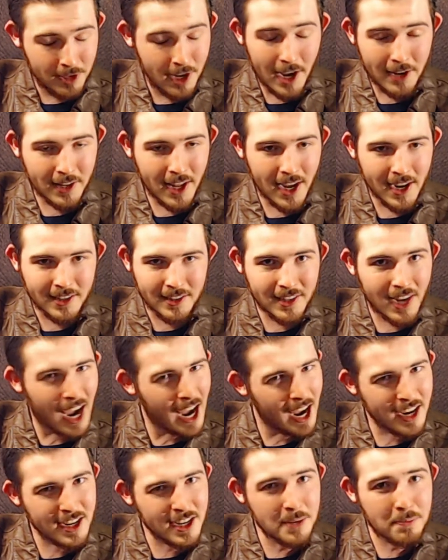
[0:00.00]
like
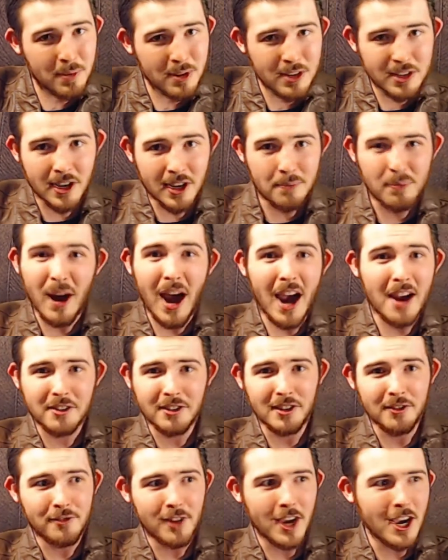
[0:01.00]
90% practical
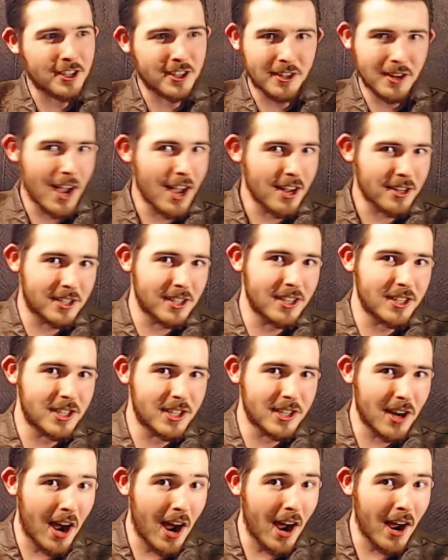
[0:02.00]
effects and not
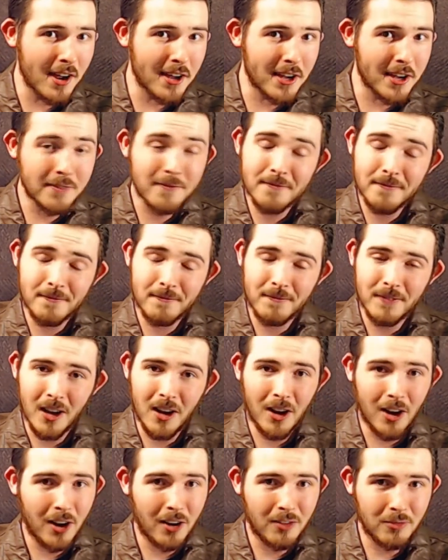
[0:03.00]
CGI, and
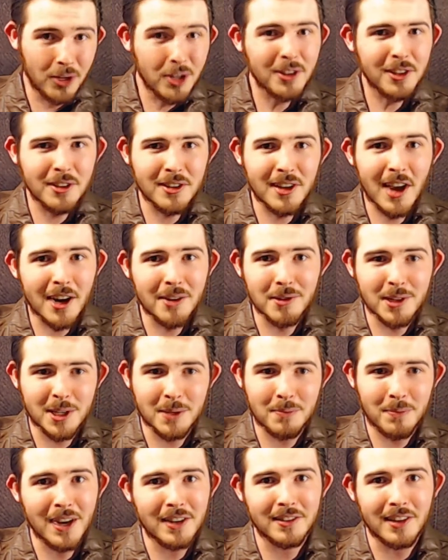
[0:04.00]
really you gotta
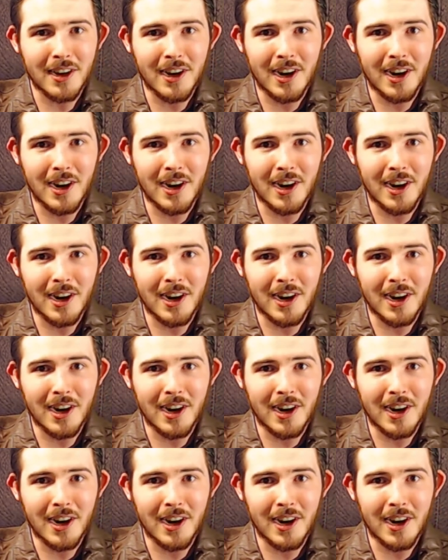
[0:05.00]
respect that.